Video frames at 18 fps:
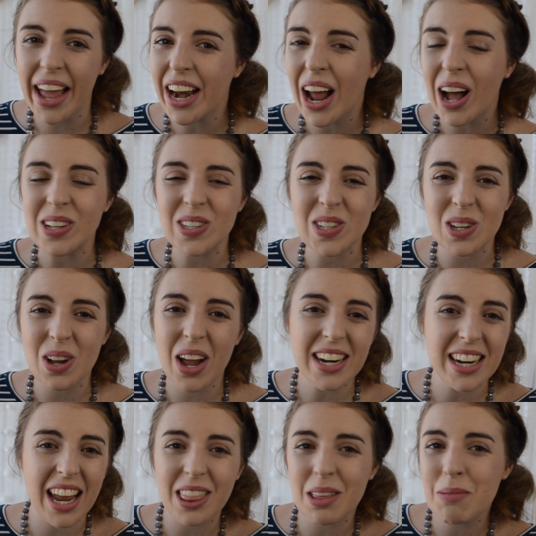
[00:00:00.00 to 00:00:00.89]
and I'll do
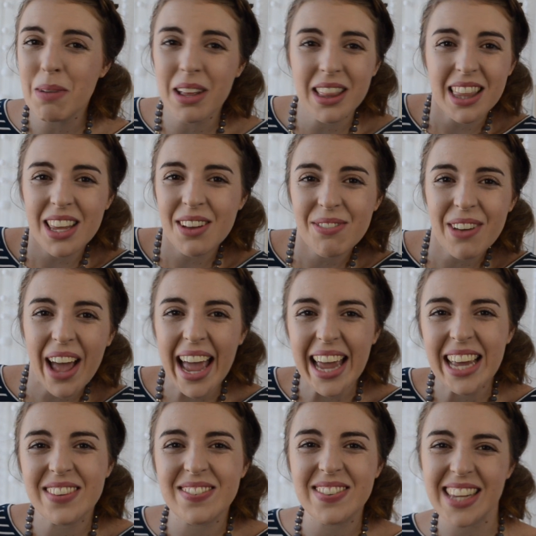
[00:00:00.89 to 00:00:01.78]
another monthly
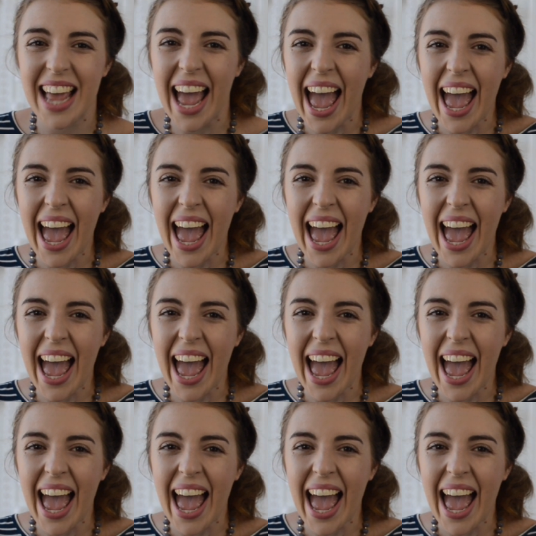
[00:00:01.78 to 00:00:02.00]
faves.